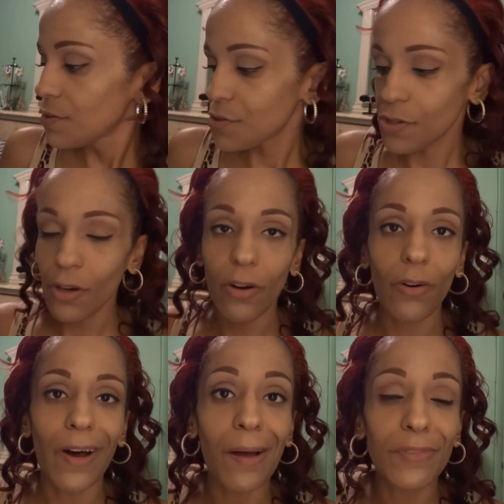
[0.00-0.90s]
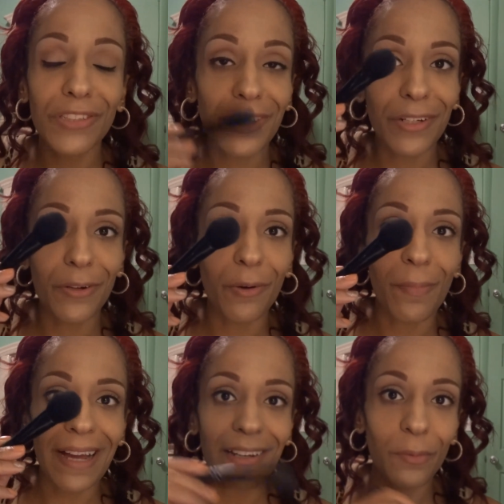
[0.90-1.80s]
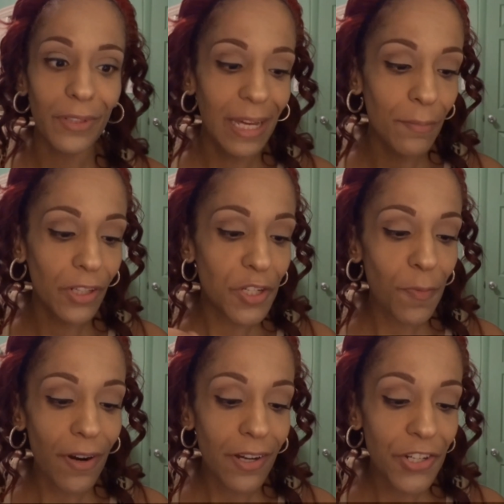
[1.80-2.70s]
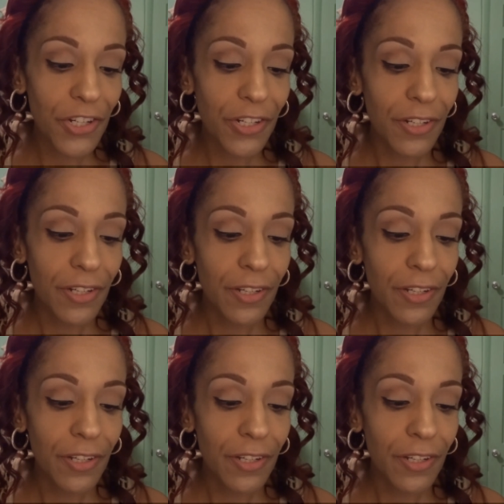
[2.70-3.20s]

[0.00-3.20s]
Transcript: So I'm just gonna go back in with that blush brush,